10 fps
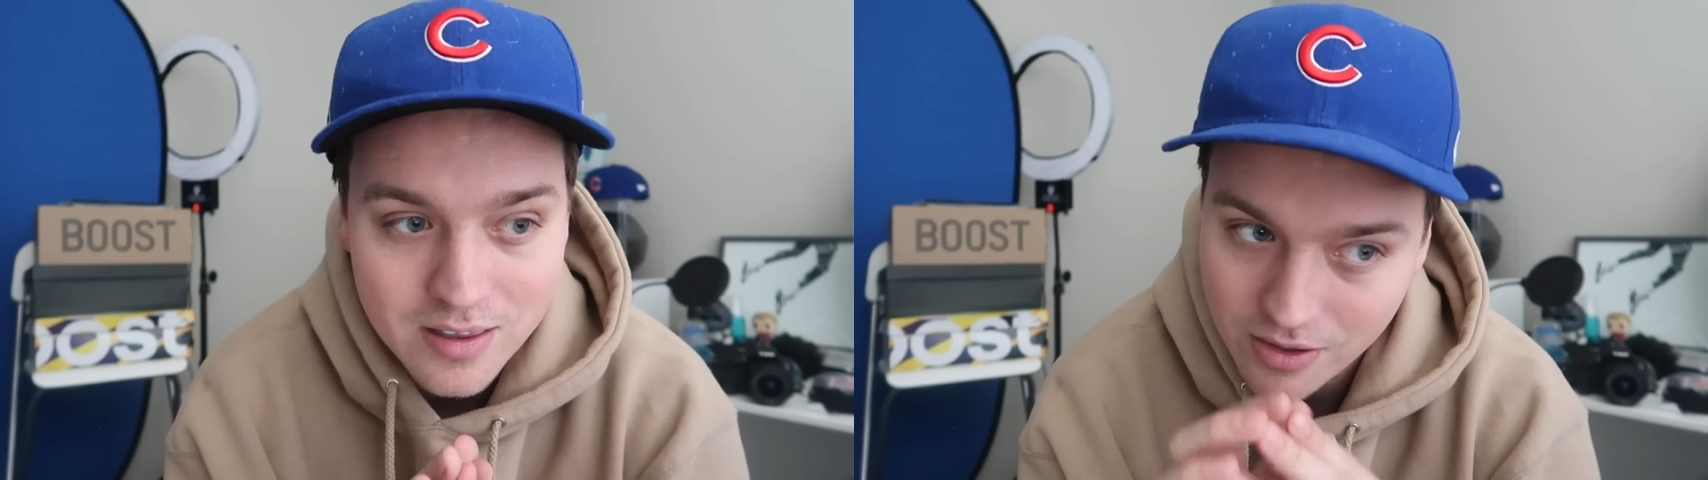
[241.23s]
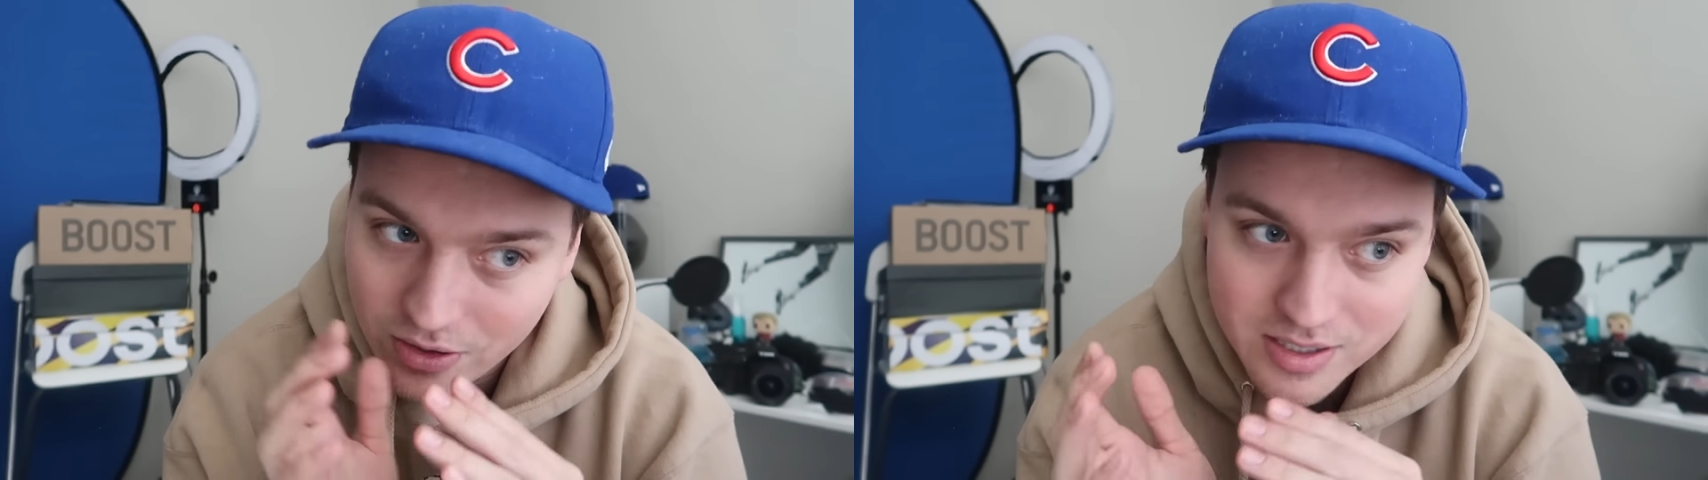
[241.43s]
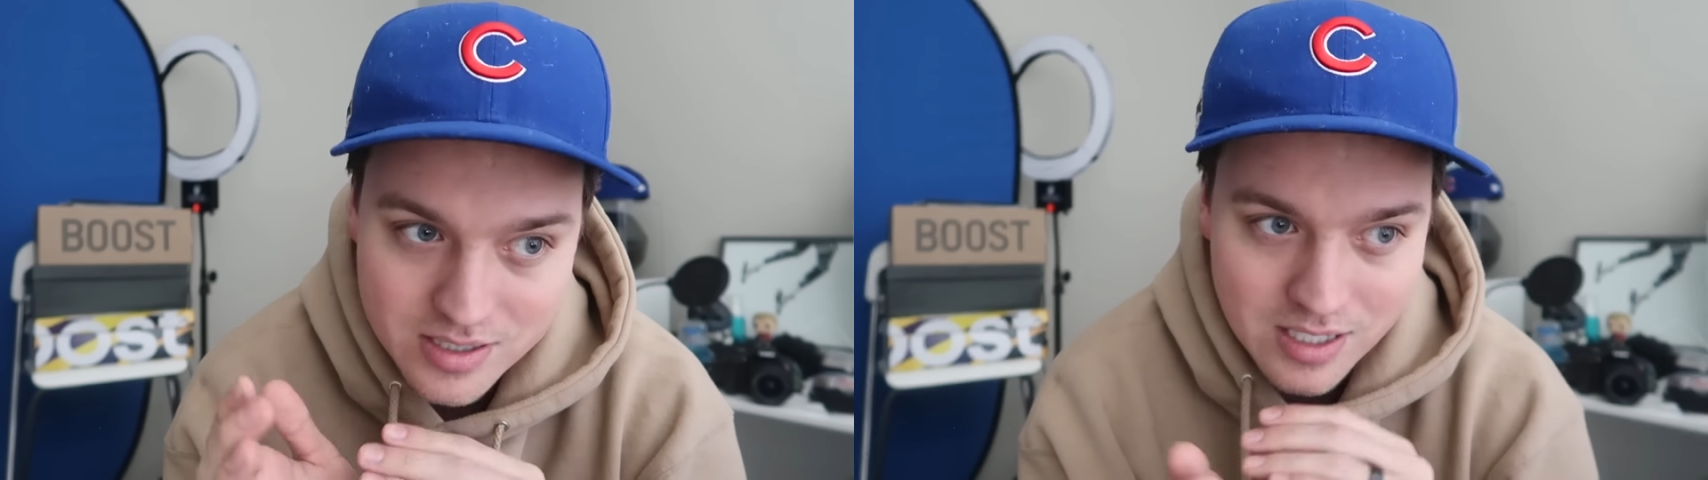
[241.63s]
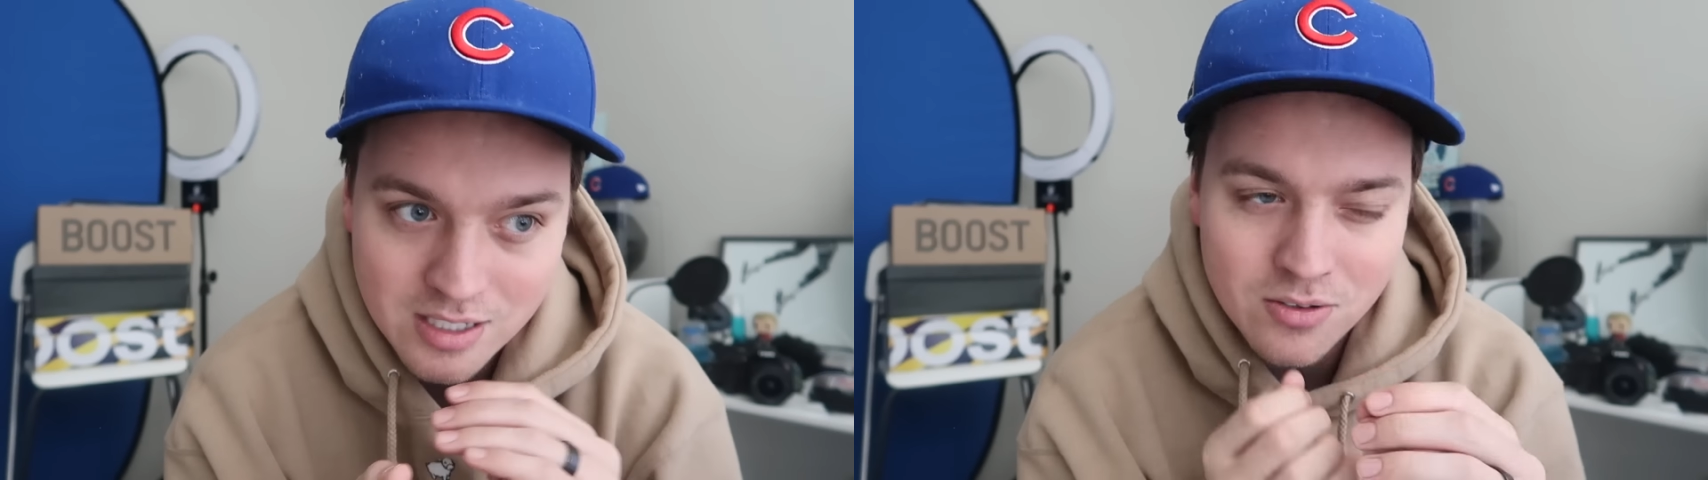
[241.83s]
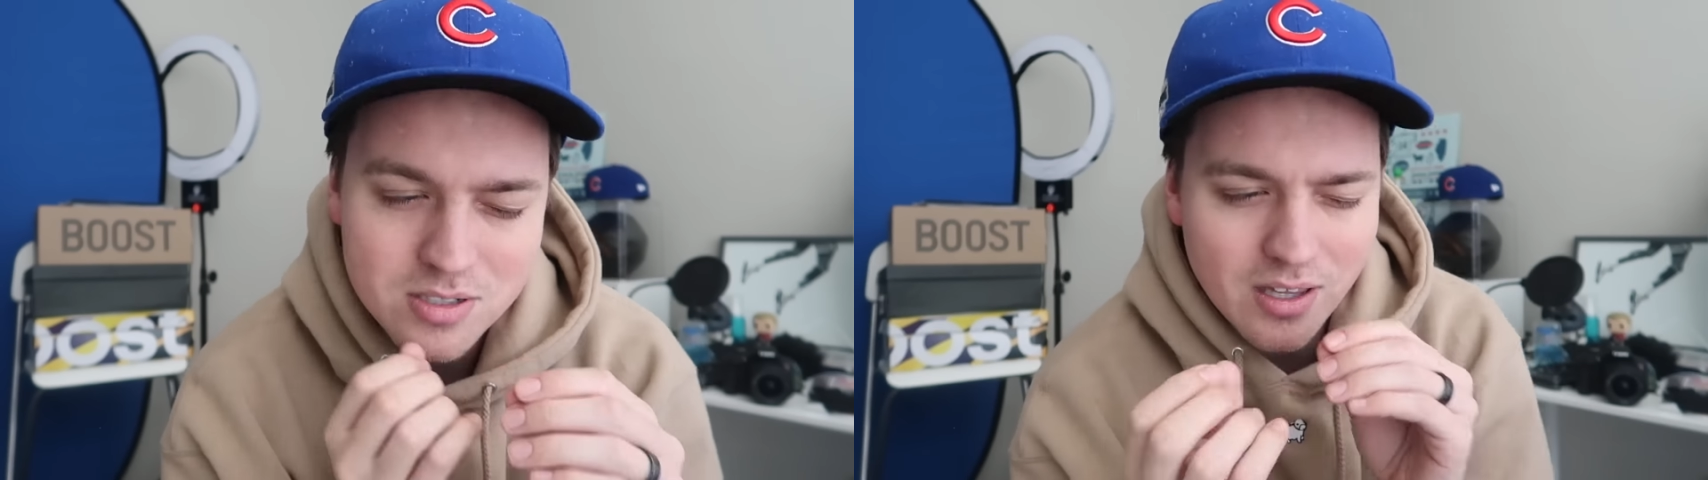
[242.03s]
They'll
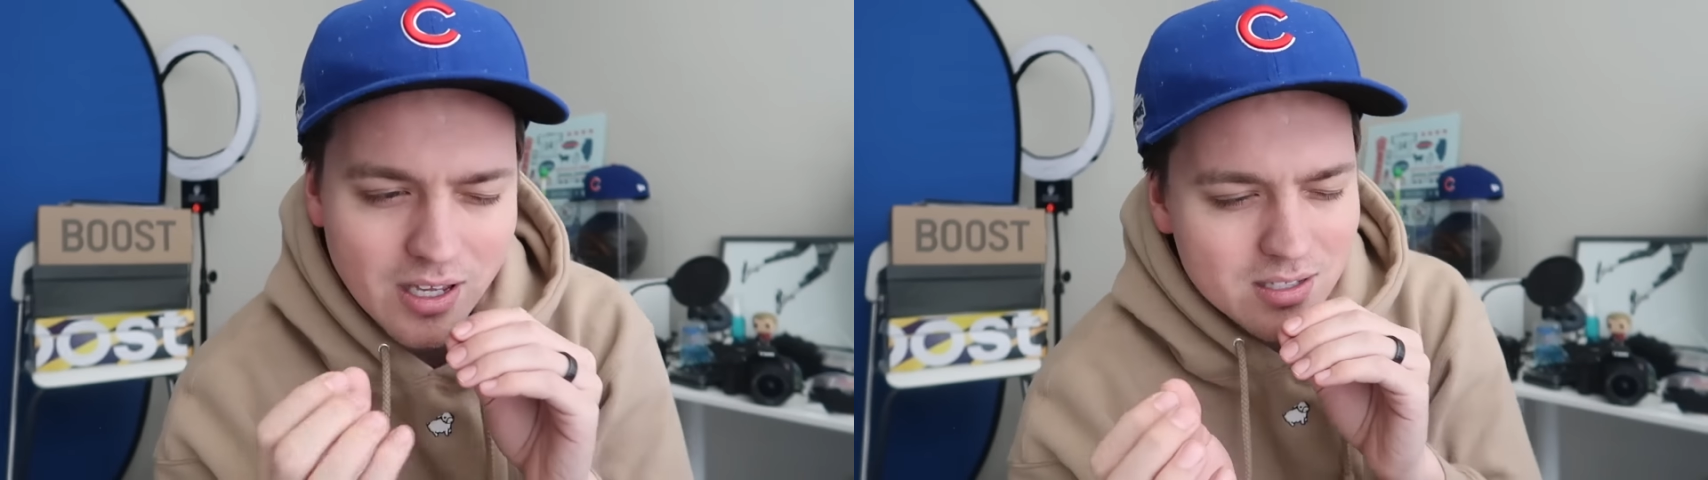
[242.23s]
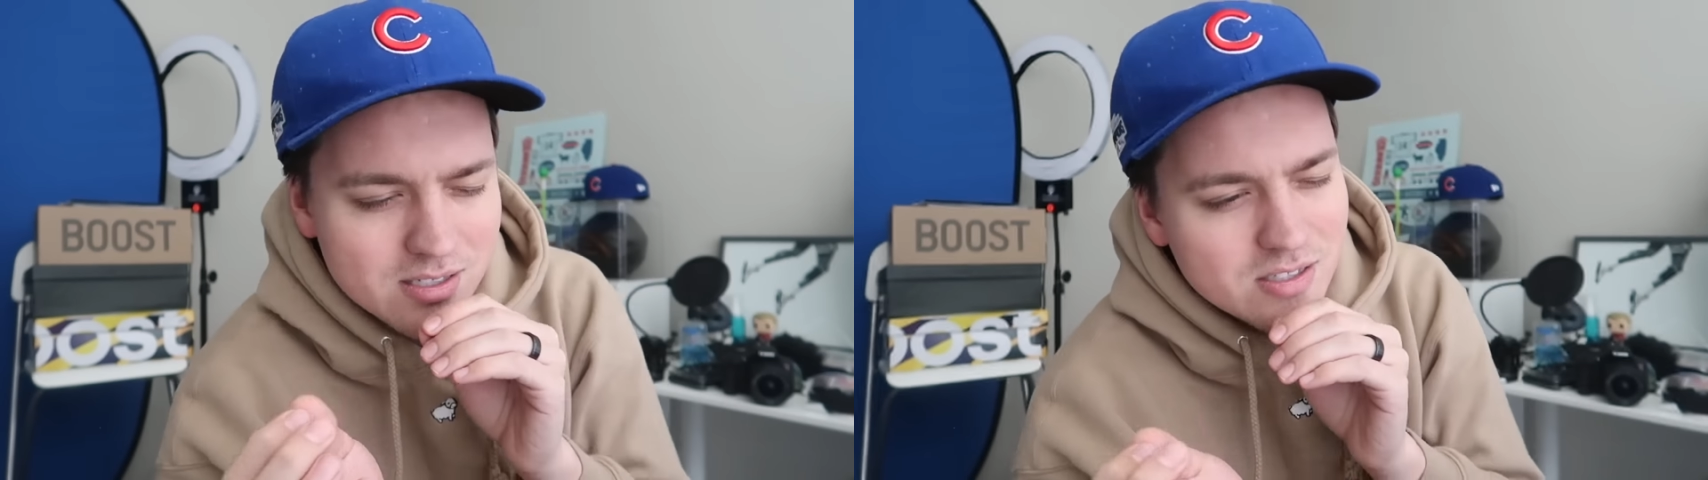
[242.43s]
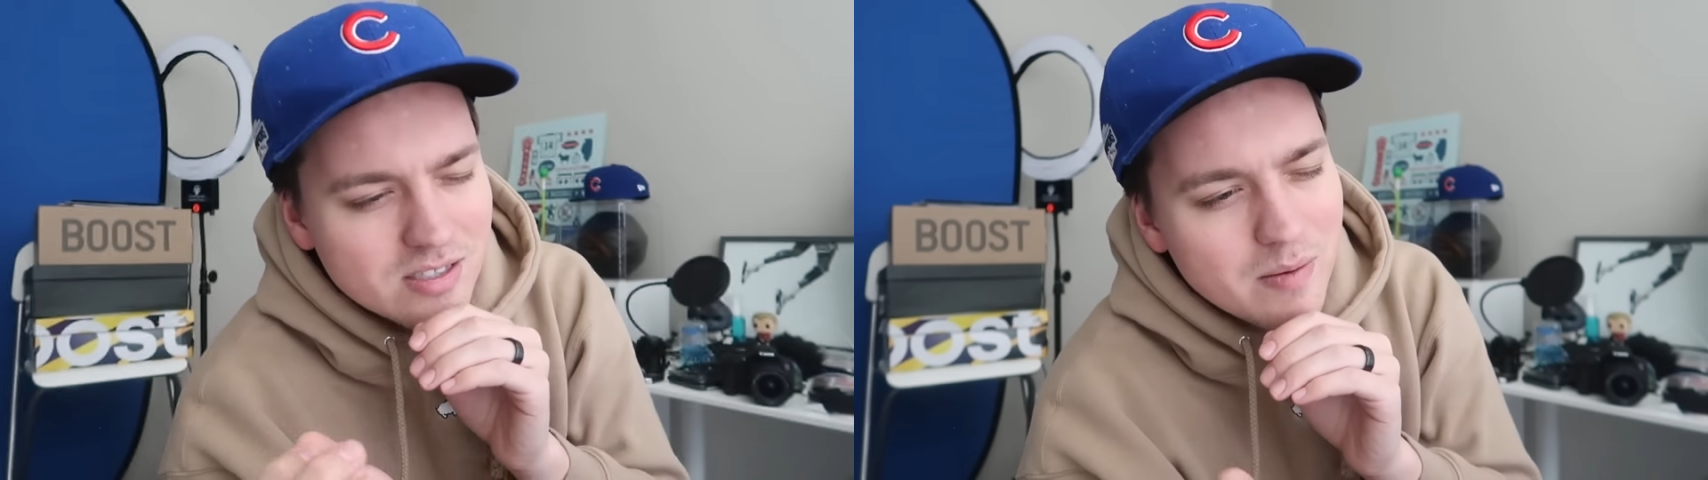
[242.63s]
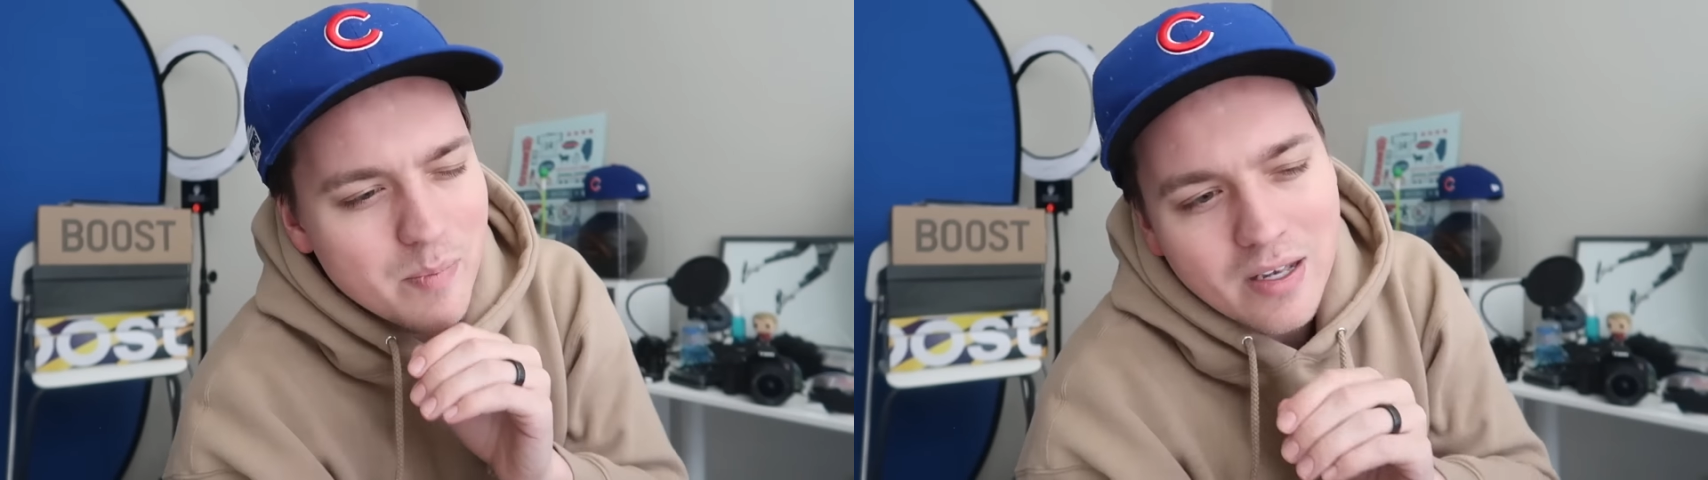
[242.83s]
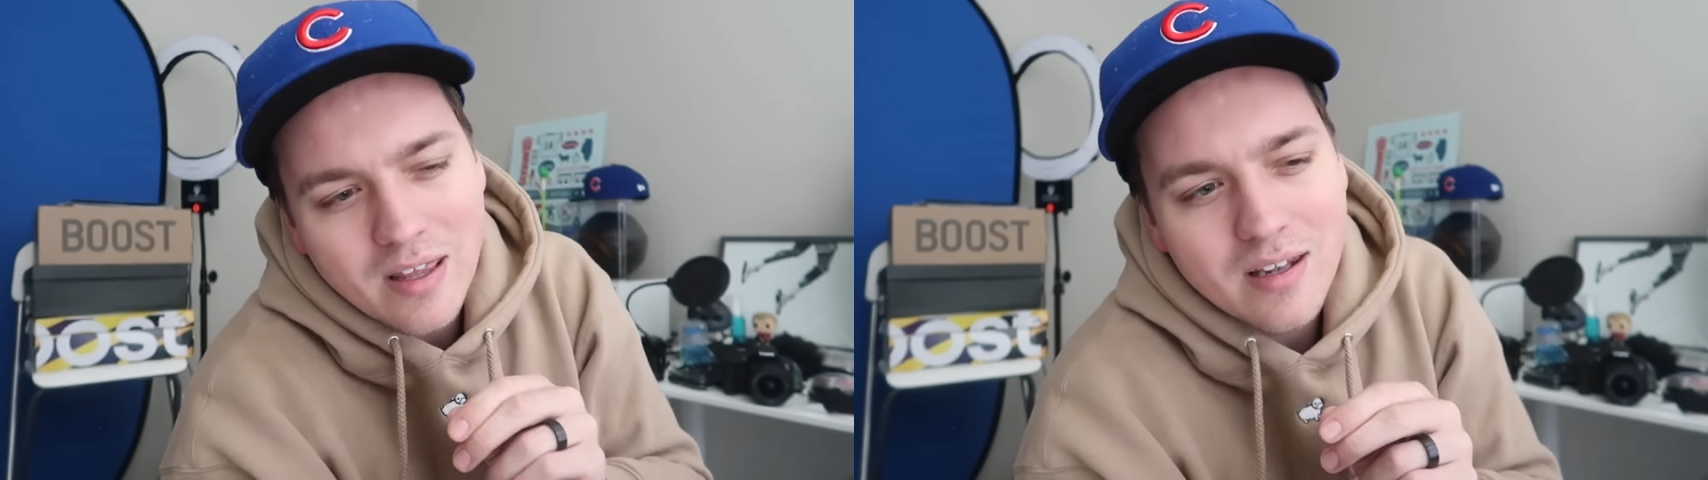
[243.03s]
continue to like
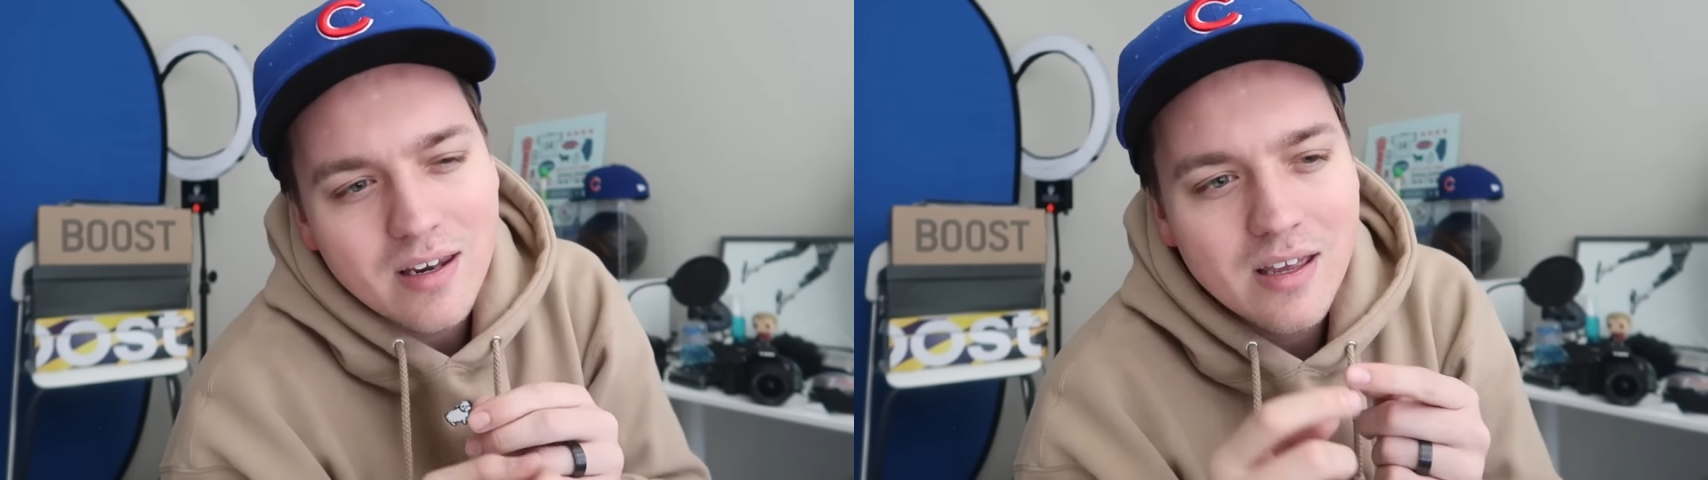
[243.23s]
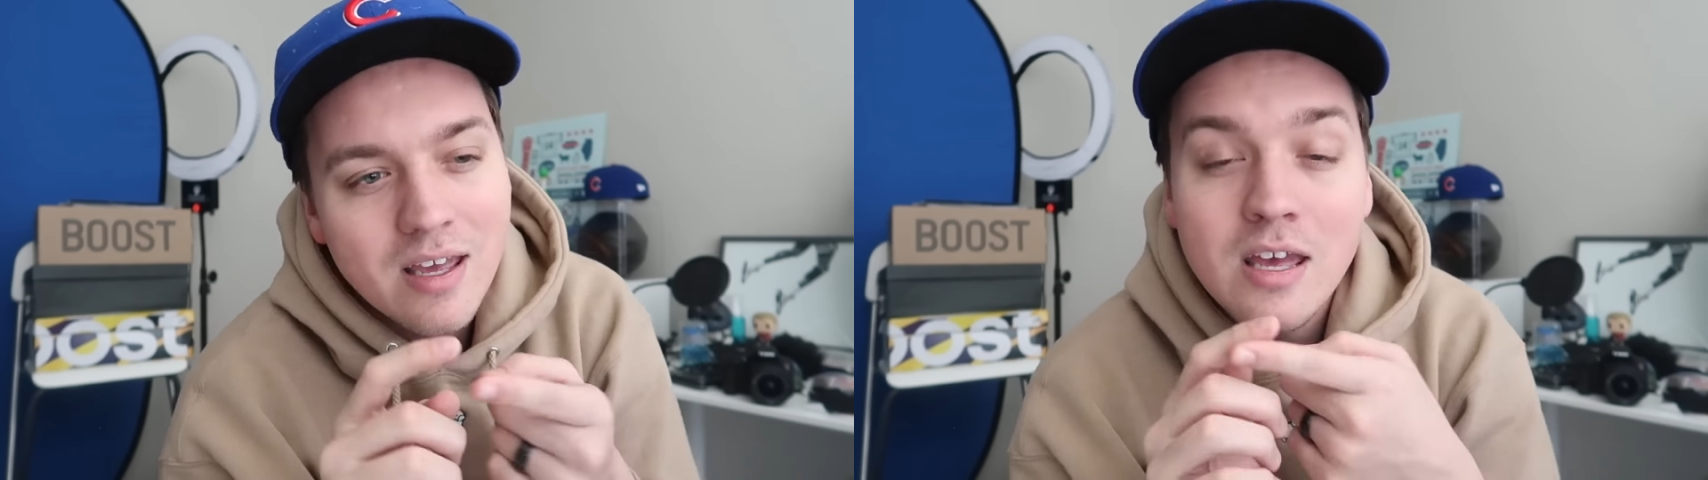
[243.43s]
slip it in.